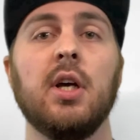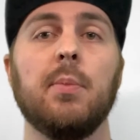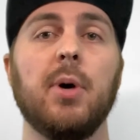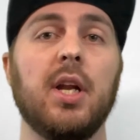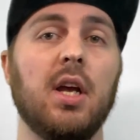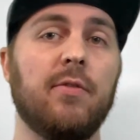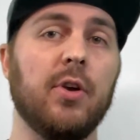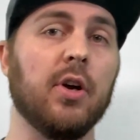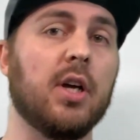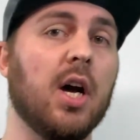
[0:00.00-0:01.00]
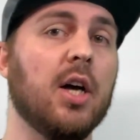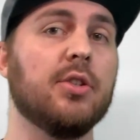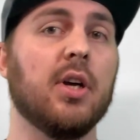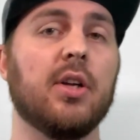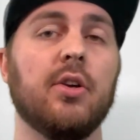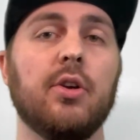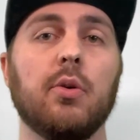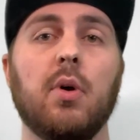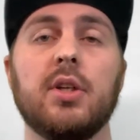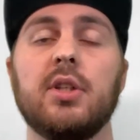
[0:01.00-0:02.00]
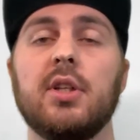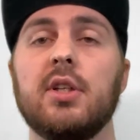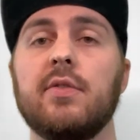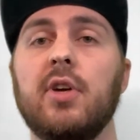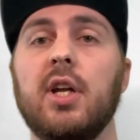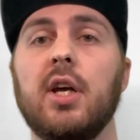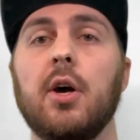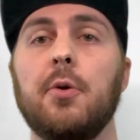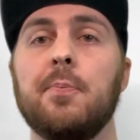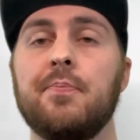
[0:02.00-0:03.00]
But if you're a contractor and you're watching this video,